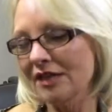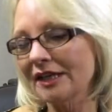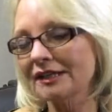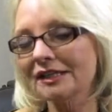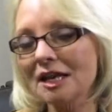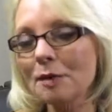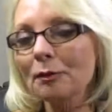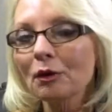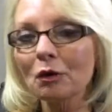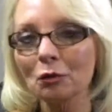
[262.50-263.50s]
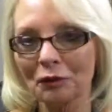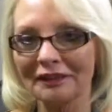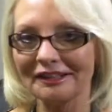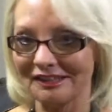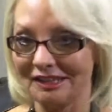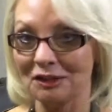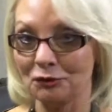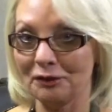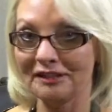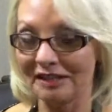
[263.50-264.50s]
that a typical real estate
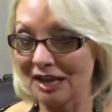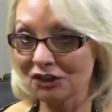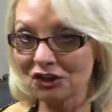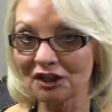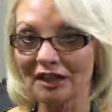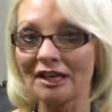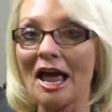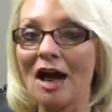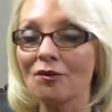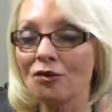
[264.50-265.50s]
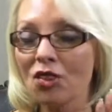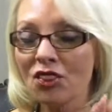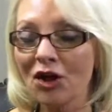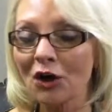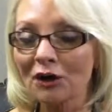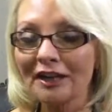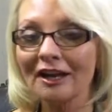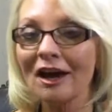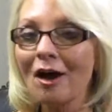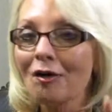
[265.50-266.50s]
transaction can have
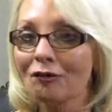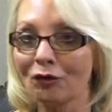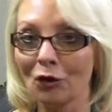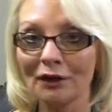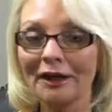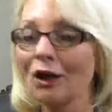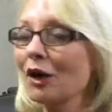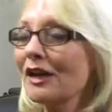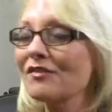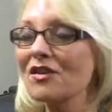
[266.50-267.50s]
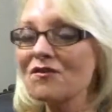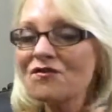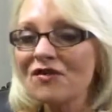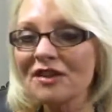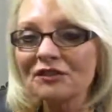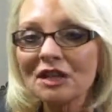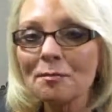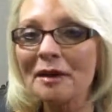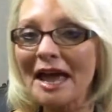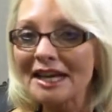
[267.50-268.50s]
30, 40, or even 50
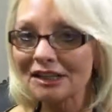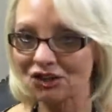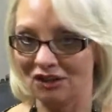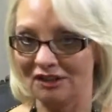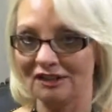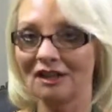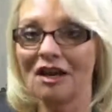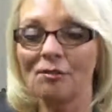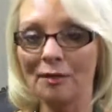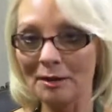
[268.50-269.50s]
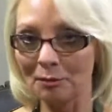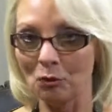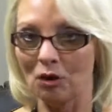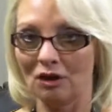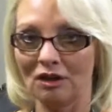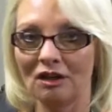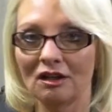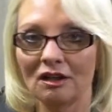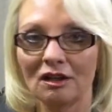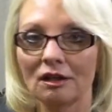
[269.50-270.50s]
pages of paperwork?
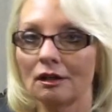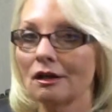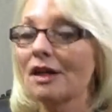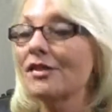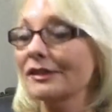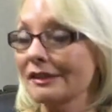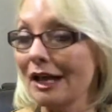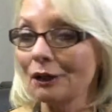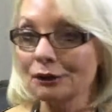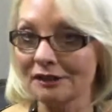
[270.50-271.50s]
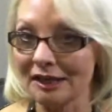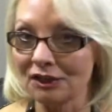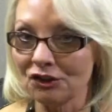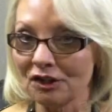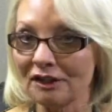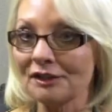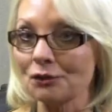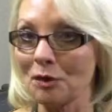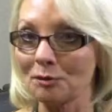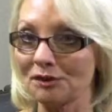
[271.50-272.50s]
The seller's agent
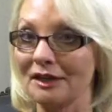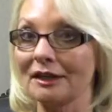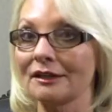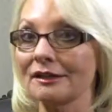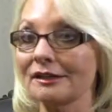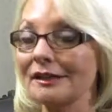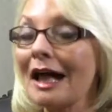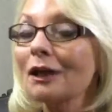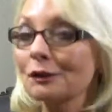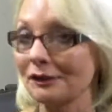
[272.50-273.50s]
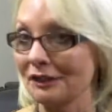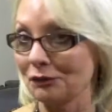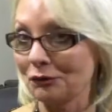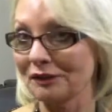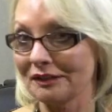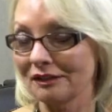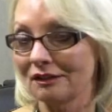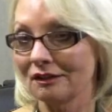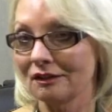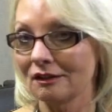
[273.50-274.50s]
is representing the seller's interests.
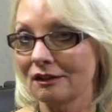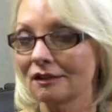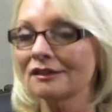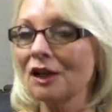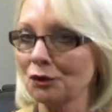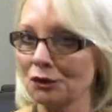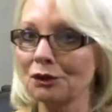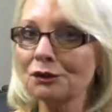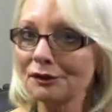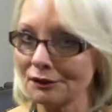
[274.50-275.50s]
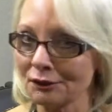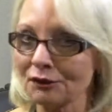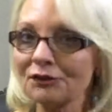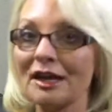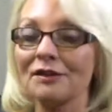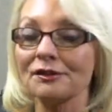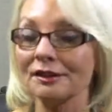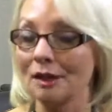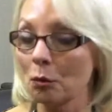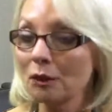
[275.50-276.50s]
Don't you deserve to have
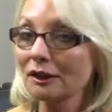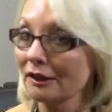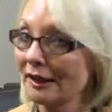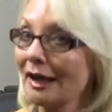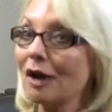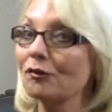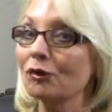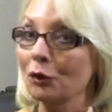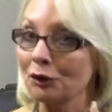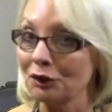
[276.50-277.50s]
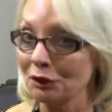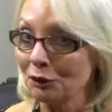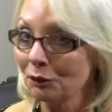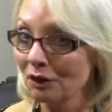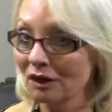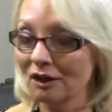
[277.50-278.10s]
someone looking out for you?